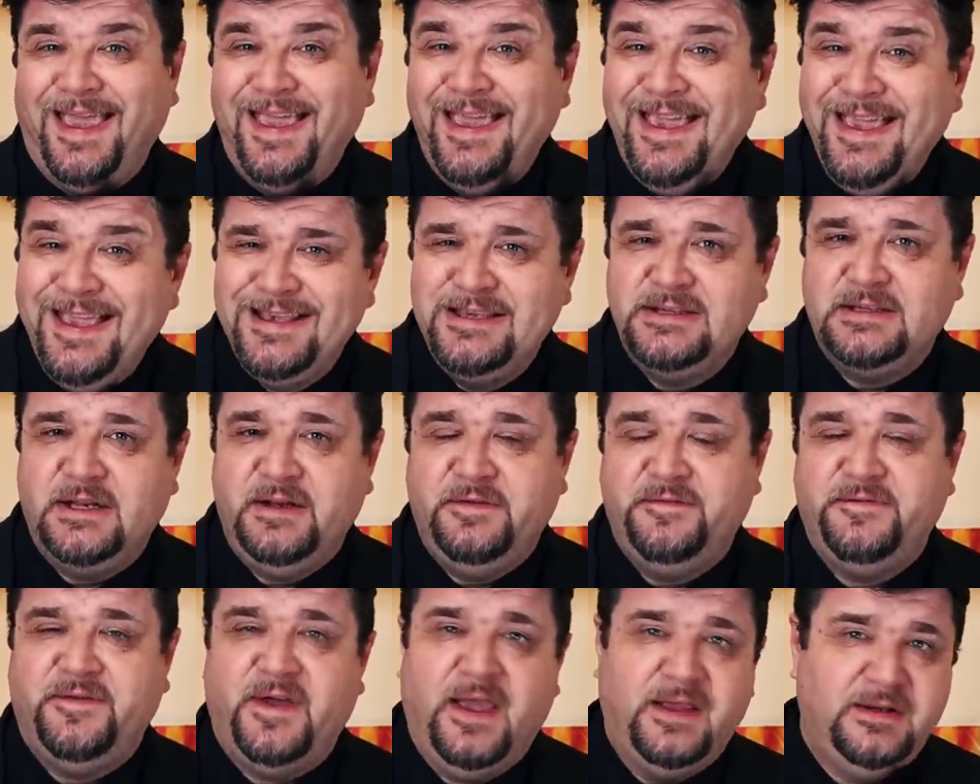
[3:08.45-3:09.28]

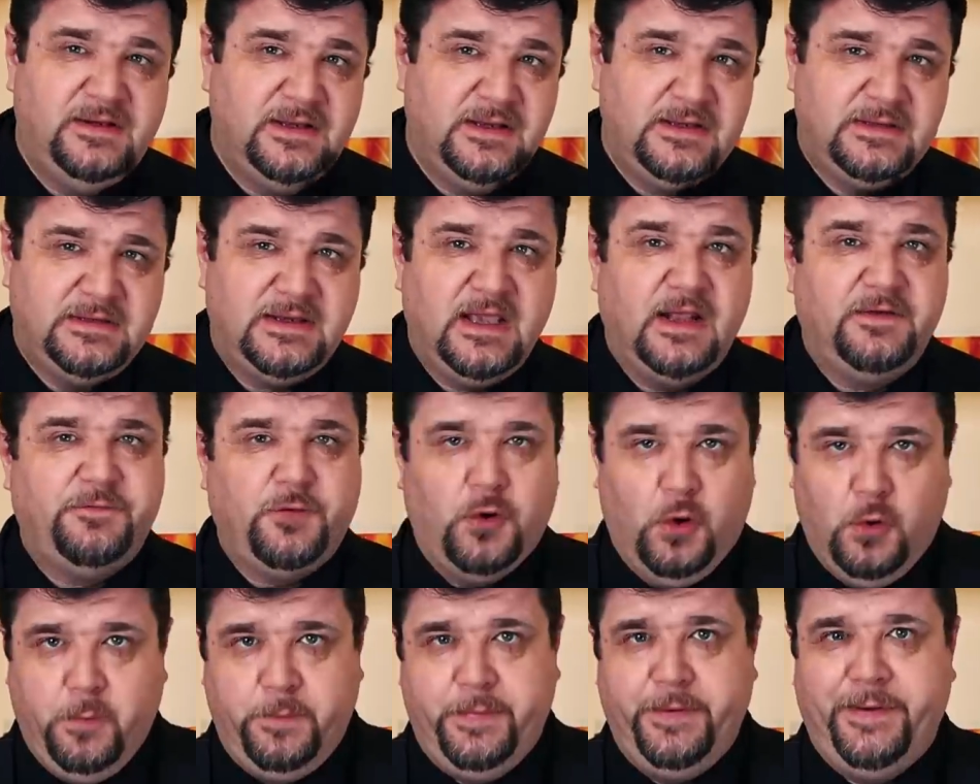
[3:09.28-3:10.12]
easily find itself
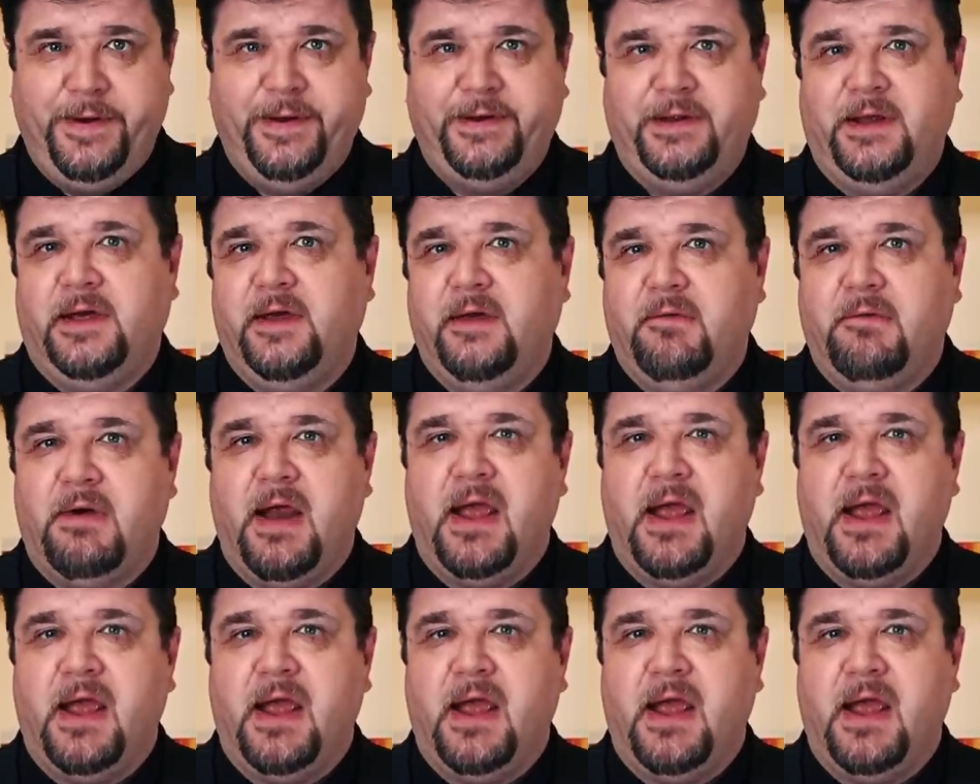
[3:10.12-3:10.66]
operating